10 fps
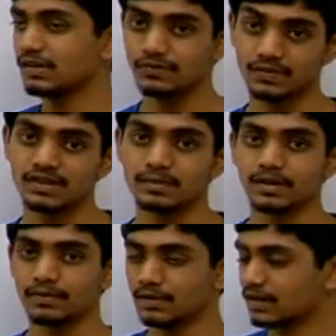
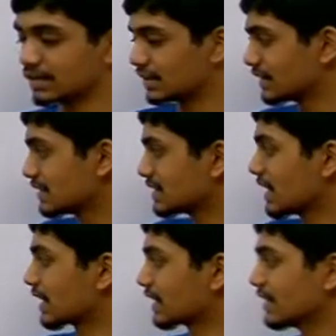feasible, in this
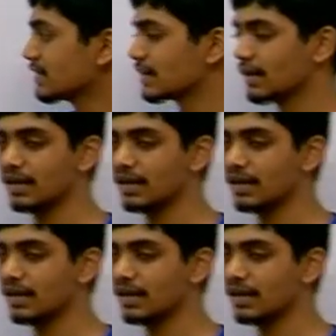angle is